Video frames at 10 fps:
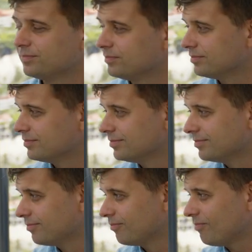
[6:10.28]

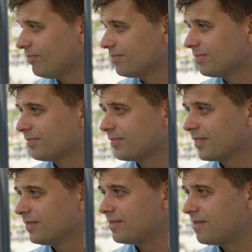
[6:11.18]

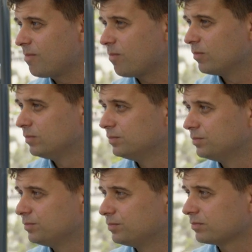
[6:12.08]

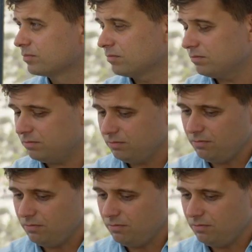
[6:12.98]
(not speaking)